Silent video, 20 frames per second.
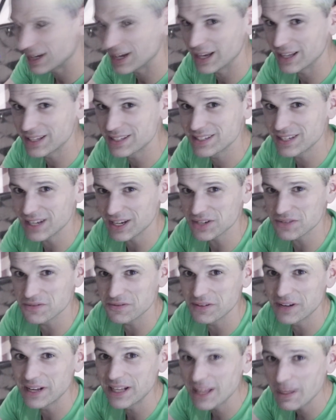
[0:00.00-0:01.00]
It
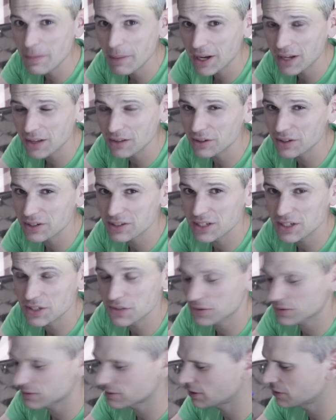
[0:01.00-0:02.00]
doesn't really make a lot of sense
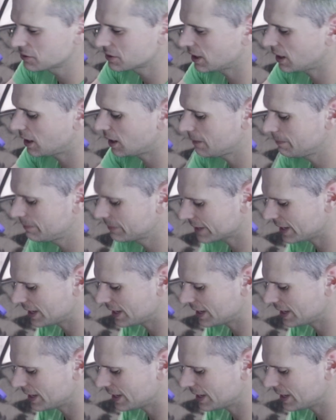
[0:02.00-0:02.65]
for a road car.